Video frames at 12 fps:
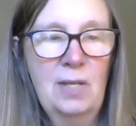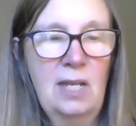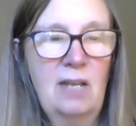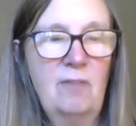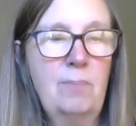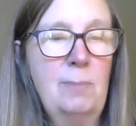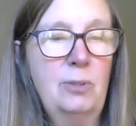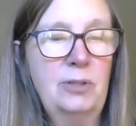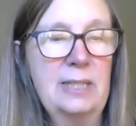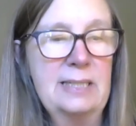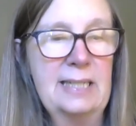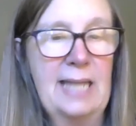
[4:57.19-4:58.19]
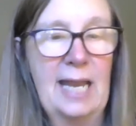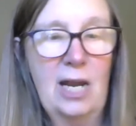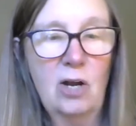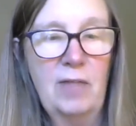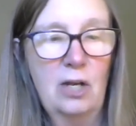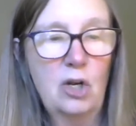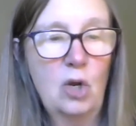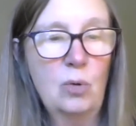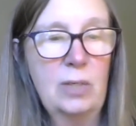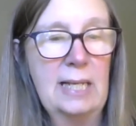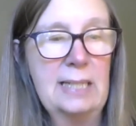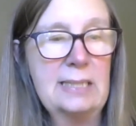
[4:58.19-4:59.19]
"If Bumble doesn't care that no
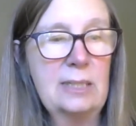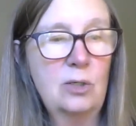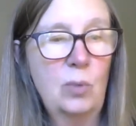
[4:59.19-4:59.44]
kings and